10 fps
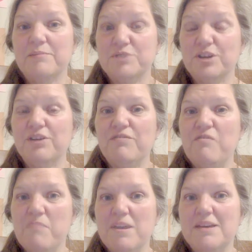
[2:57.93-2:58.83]
Sugar
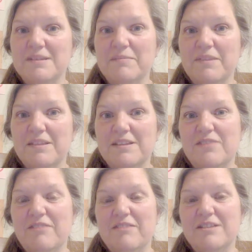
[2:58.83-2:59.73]
for me is something that's
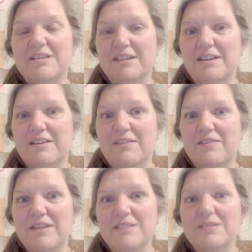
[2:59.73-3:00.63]
very addictive,
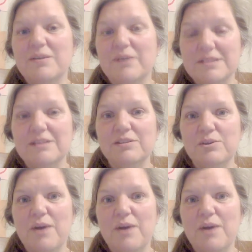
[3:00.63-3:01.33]
and so I still do